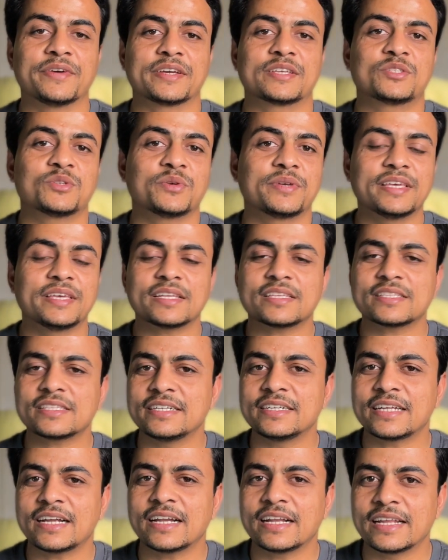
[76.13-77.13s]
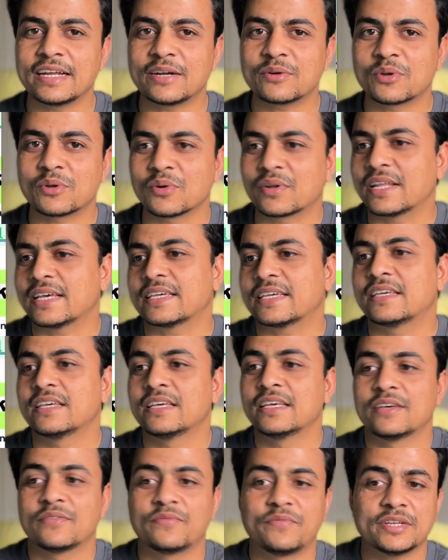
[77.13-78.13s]
So here's the entire layout look like.
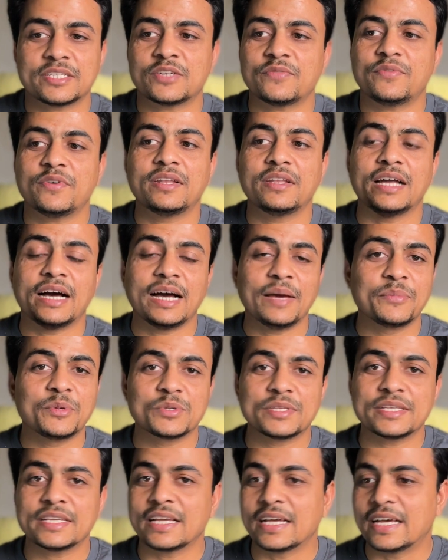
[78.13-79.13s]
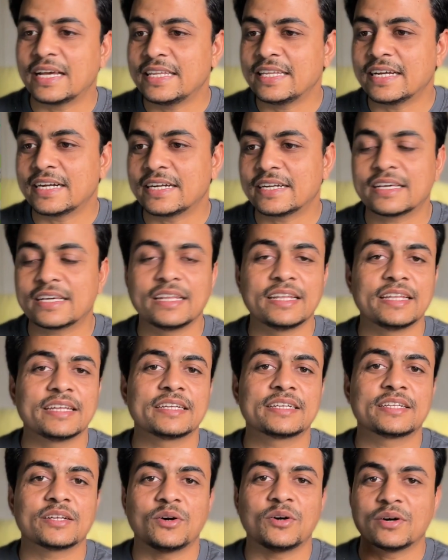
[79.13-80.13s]
First of all, I'm using any article linked
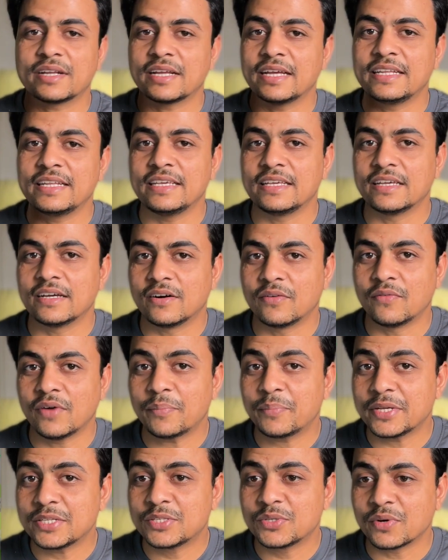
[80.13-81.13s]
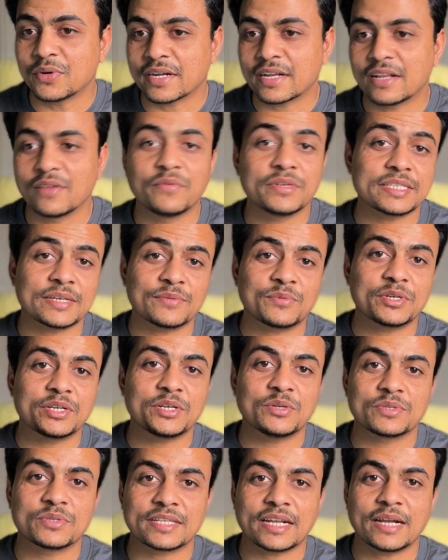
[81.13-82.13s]
or any webpage URL which I want to
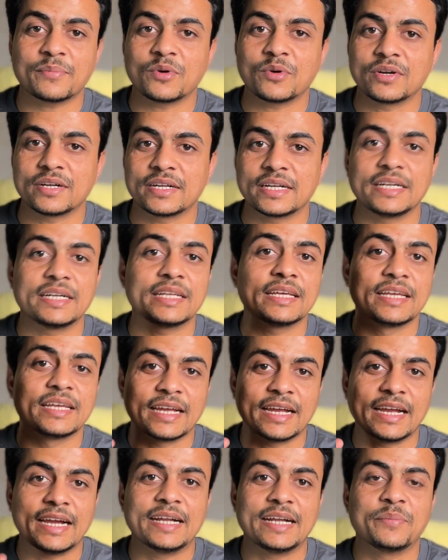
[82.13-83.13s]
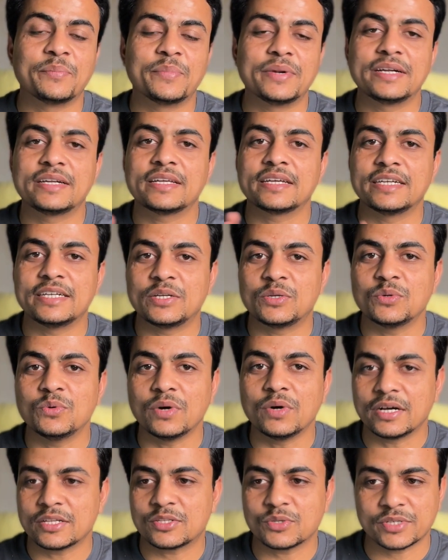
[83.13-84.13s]
scrap content and build into a
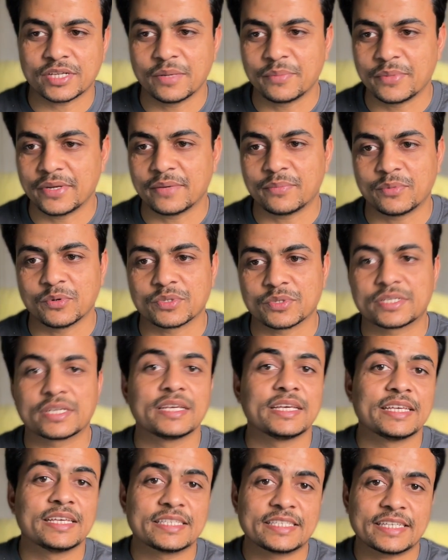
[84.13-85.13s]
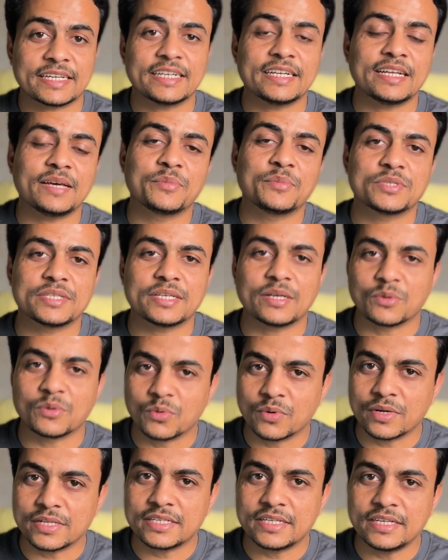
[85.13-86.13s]
social media post. Second, I'm using a Google
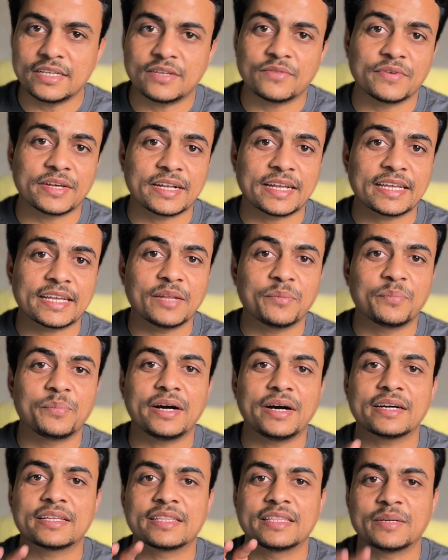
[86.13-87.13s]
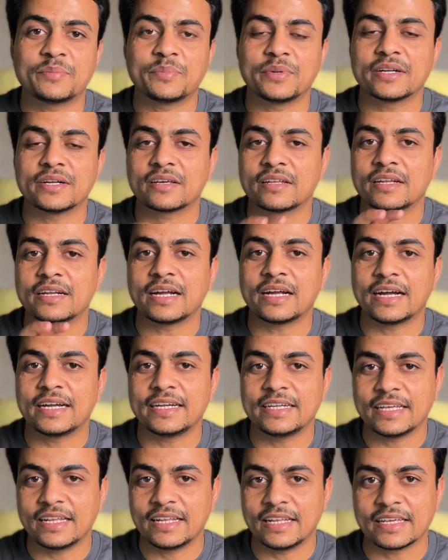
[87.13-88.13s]
Sheet where I can park that particular idea
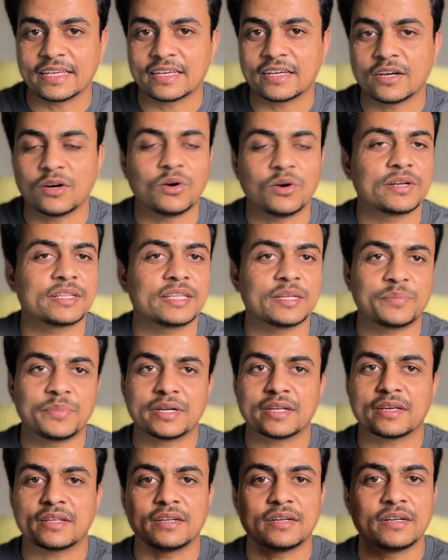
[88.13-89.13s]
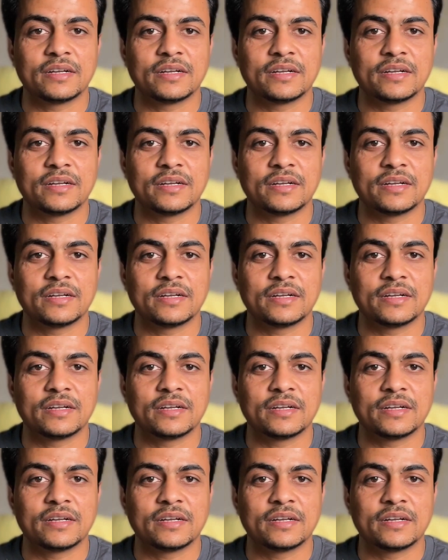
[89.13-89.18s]
link or that particular